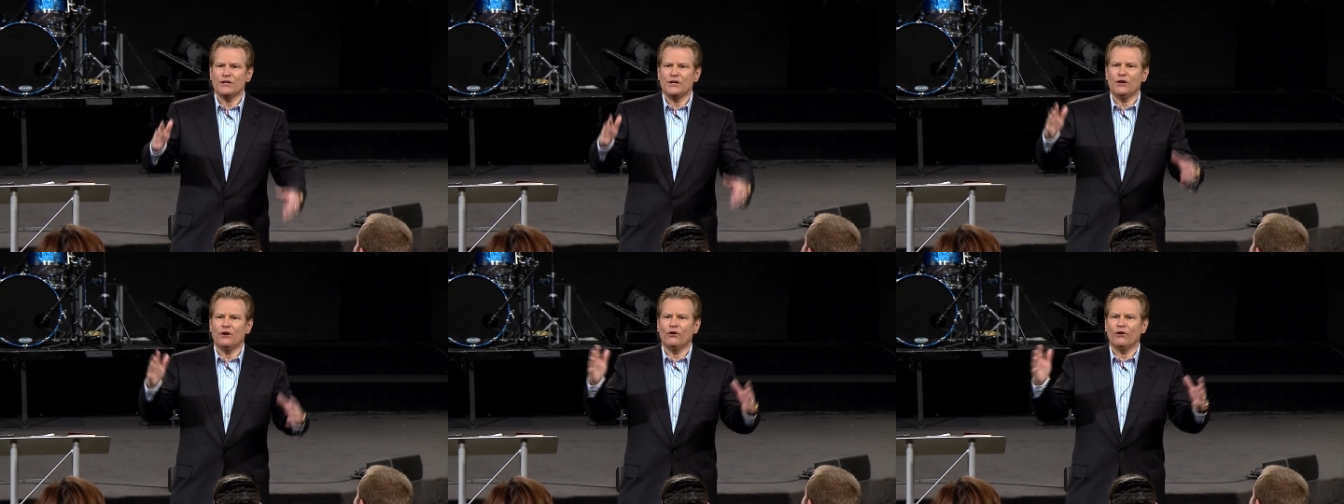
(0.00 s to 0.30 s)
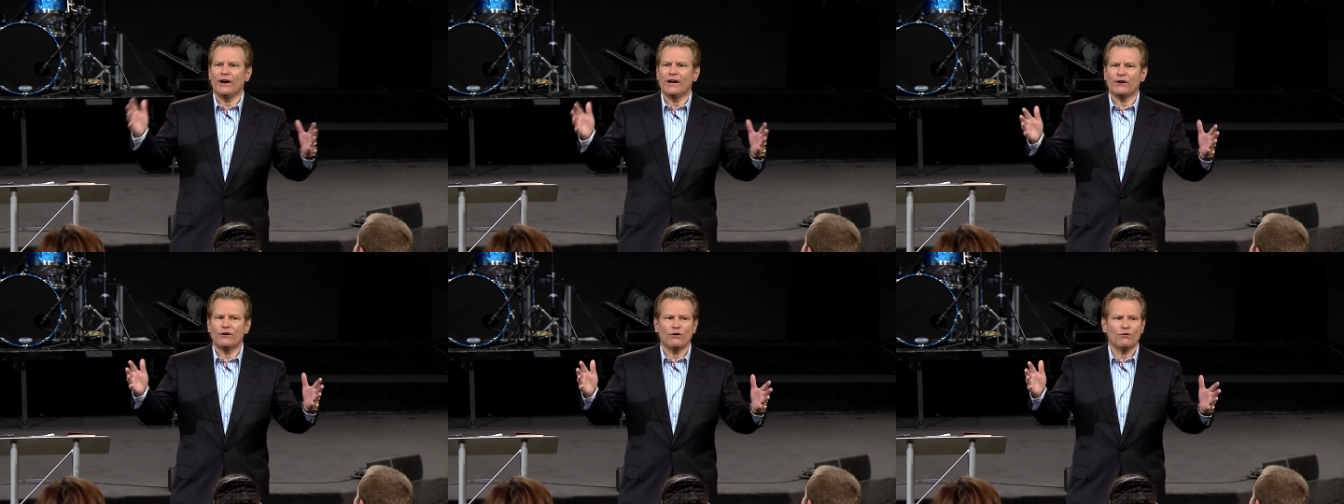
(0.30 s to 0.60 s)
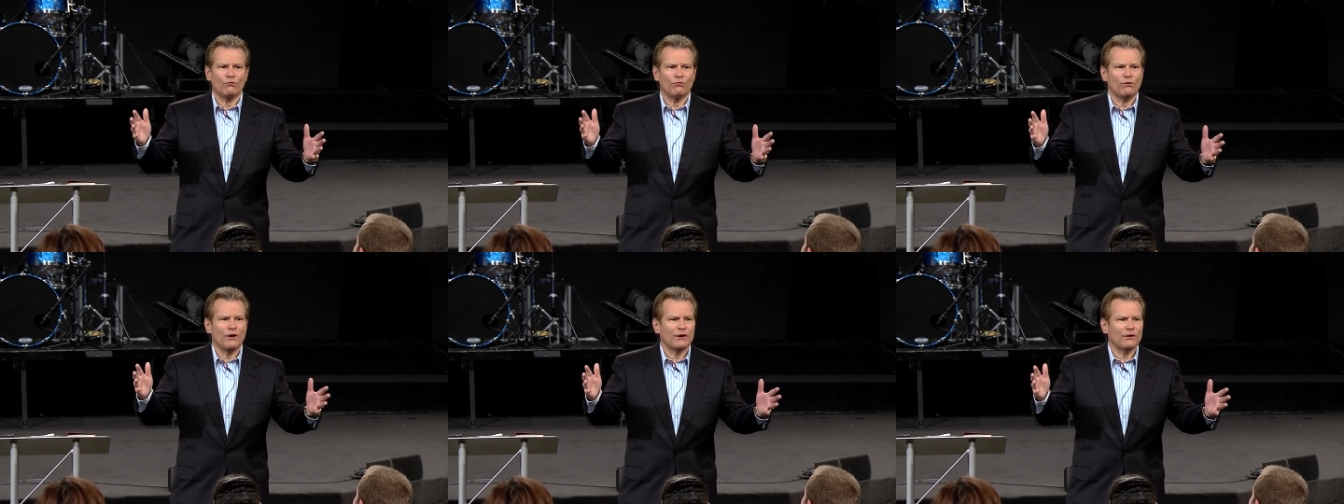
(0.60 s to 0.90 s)
you know, like
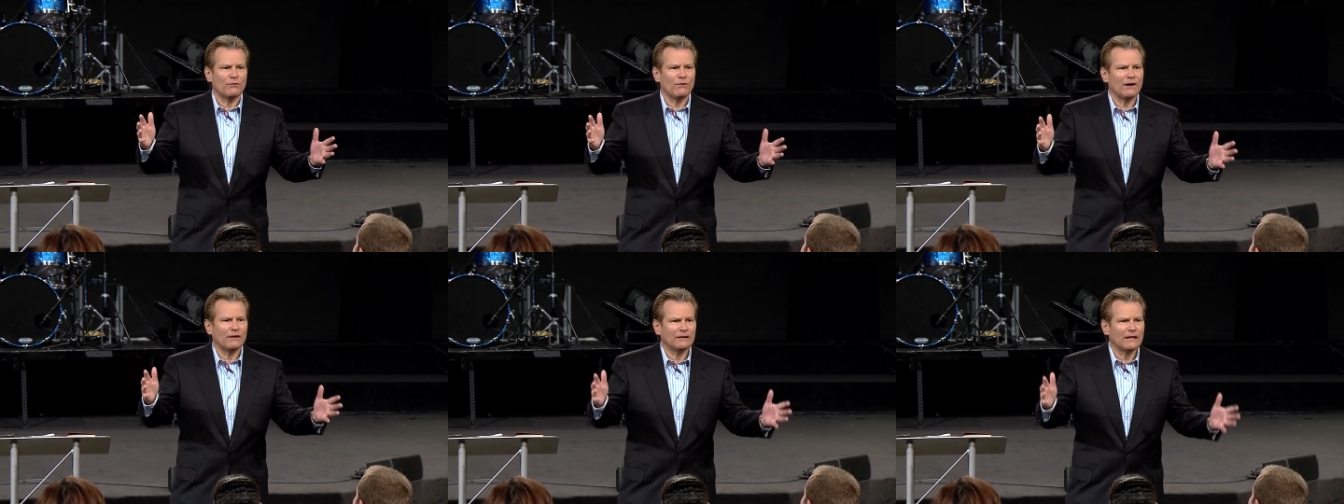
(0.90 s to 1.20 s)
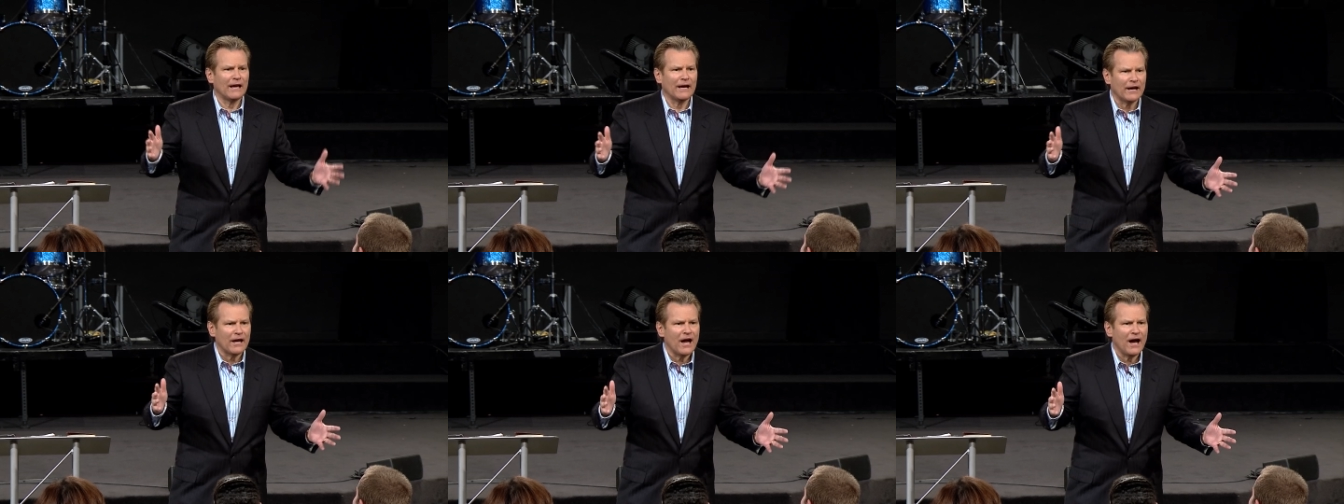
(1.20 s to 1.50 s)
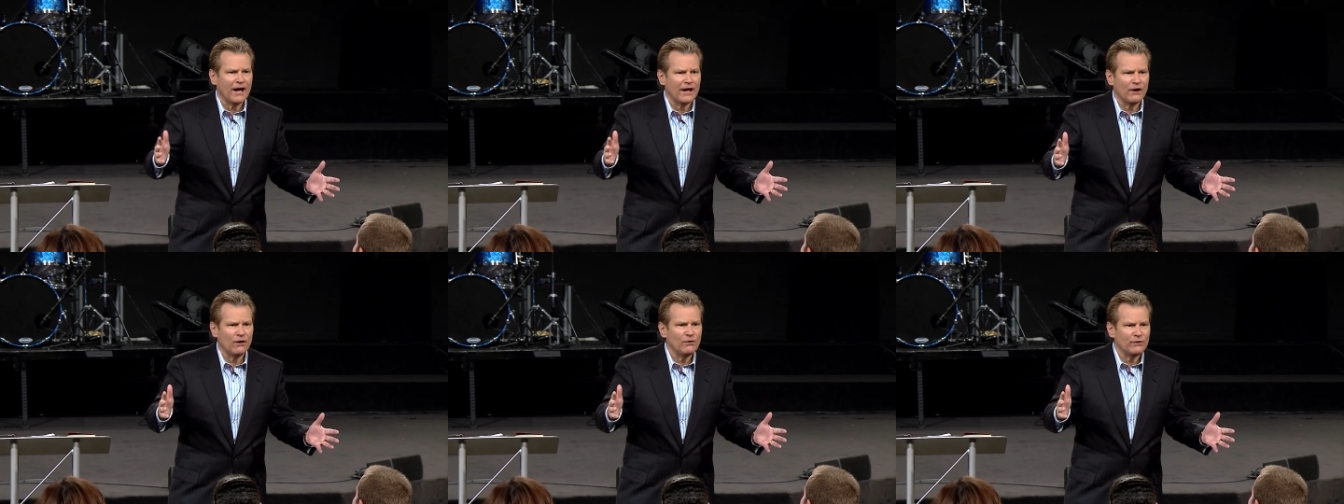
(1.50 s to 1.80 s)
run around like
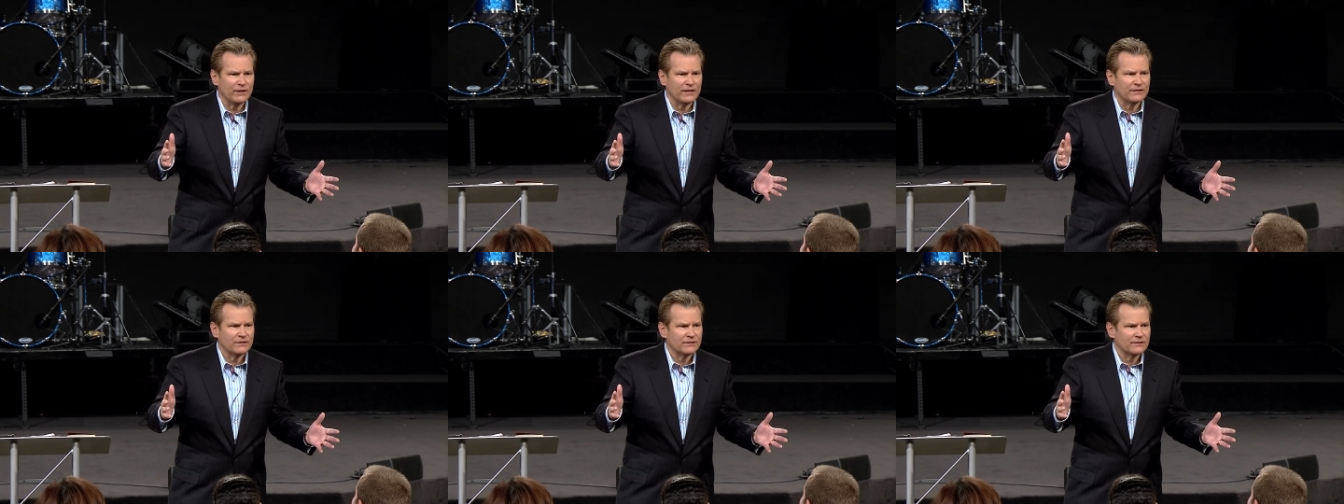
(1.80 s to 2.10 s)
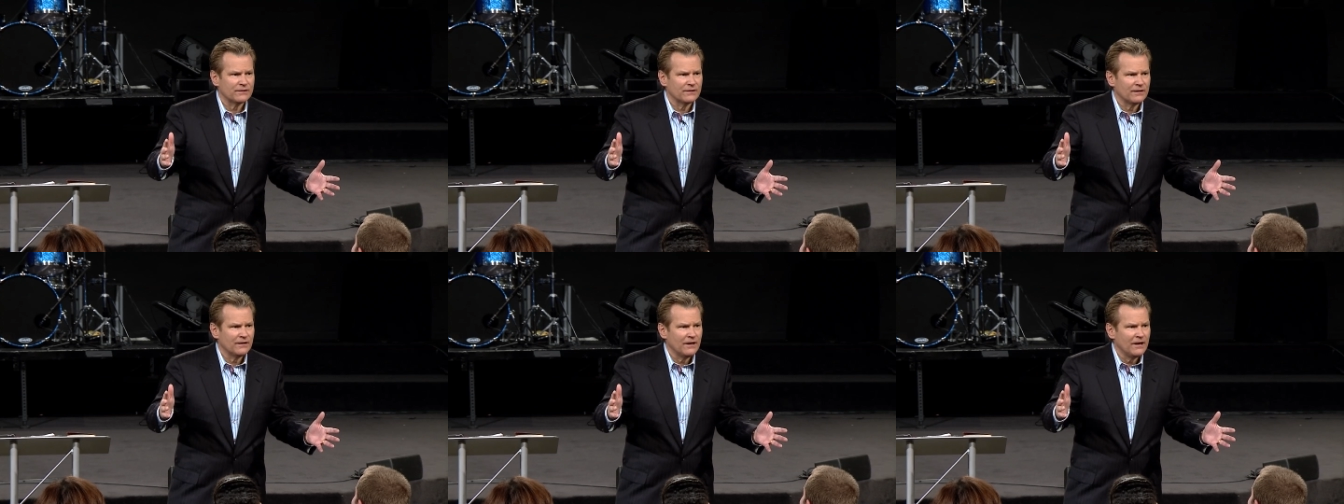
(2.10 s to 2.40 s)
coyotes.